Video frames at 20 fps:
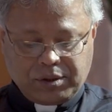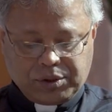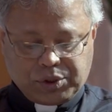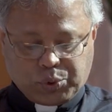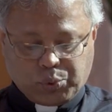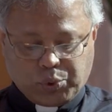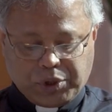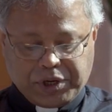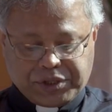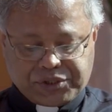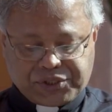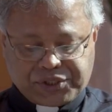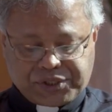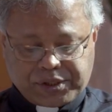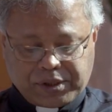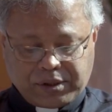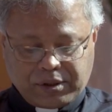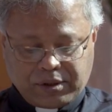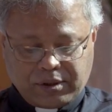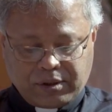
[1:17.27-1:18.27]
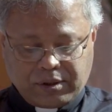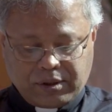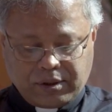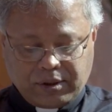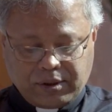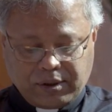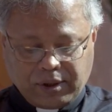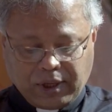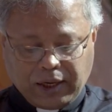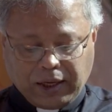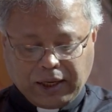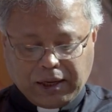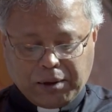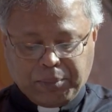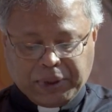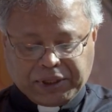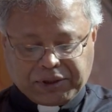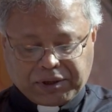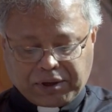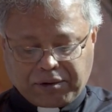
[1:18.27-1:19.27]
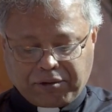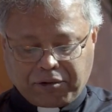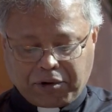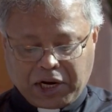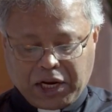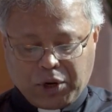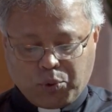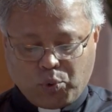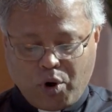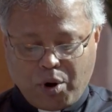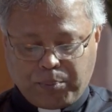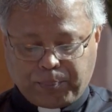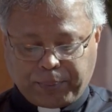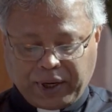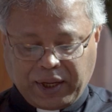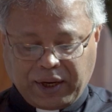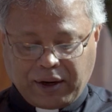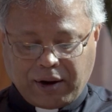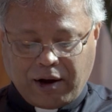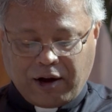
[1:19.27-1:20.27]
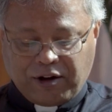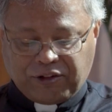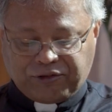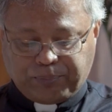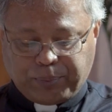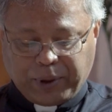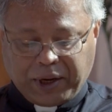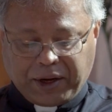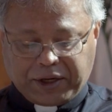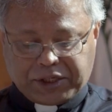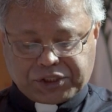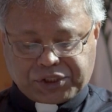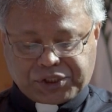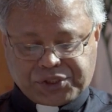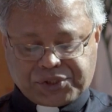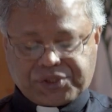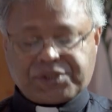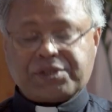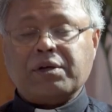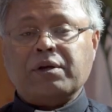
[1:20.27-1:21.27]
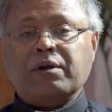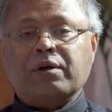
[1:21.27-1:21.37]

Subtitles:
towards a limited reopening of parishes